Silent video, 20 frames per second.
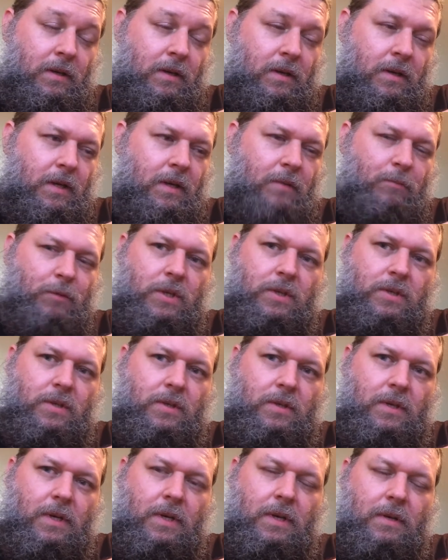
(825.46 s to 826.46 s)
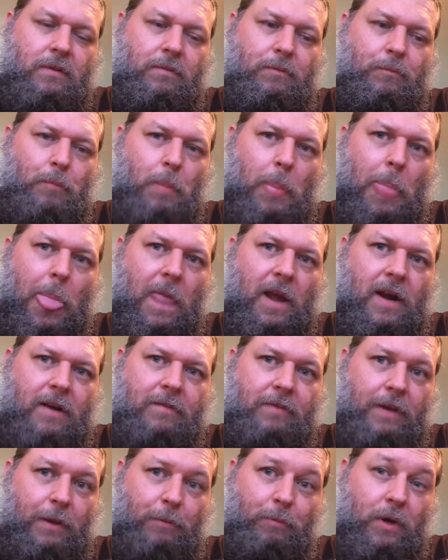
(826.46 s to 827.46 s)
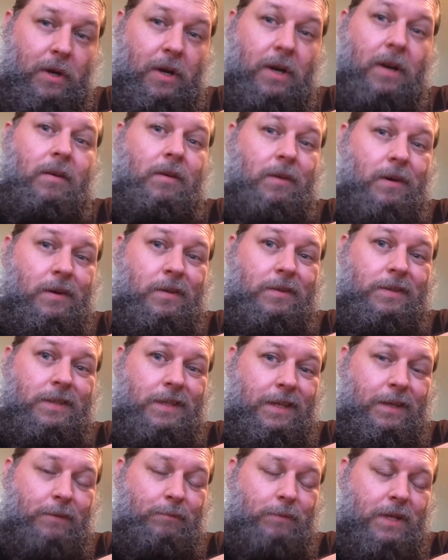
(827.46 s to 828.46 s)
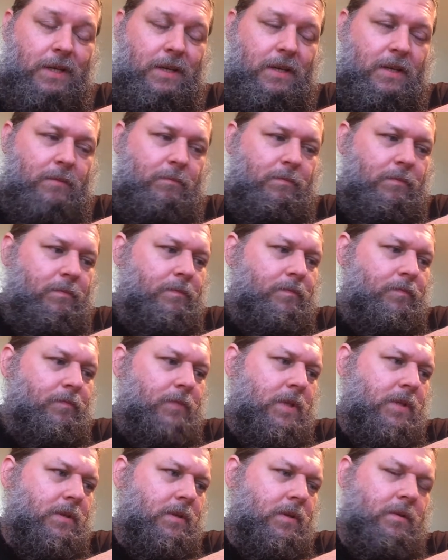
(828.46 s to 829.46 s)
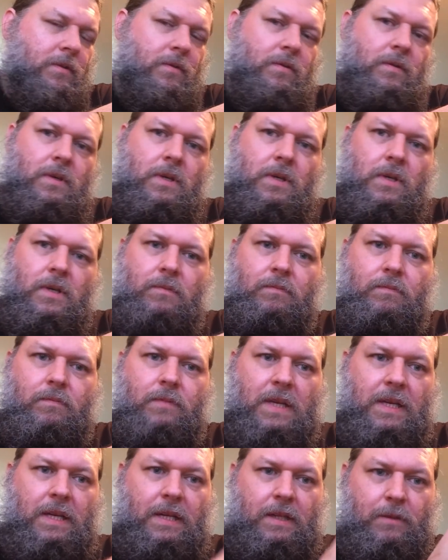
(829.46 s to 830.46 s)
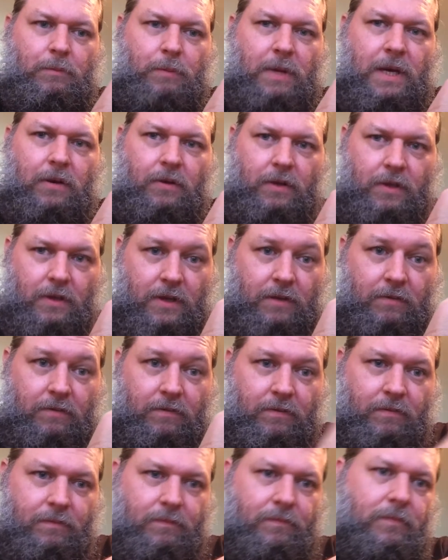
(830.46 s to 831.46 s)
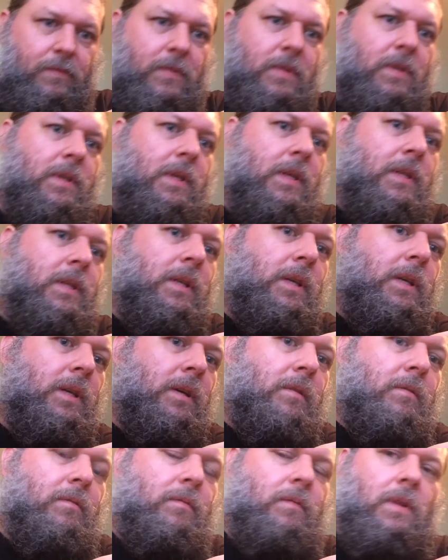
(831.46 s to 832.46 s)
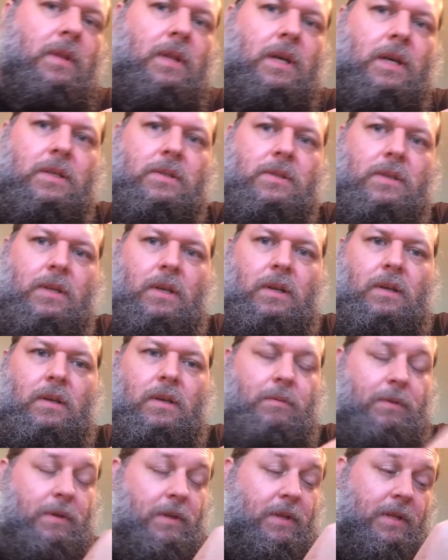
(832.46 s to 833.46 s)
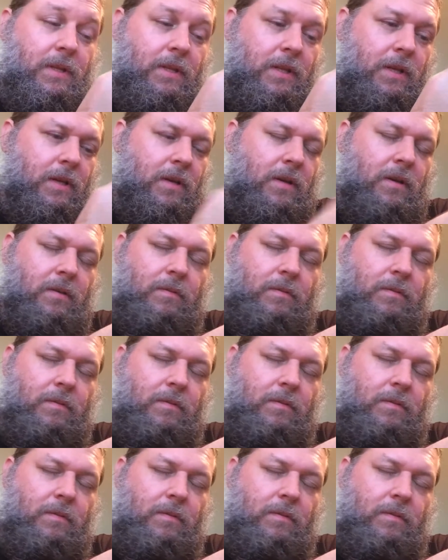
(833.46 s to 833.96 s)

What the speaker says: I'm just I vape on it all the damn time. So I need the battery life that the that the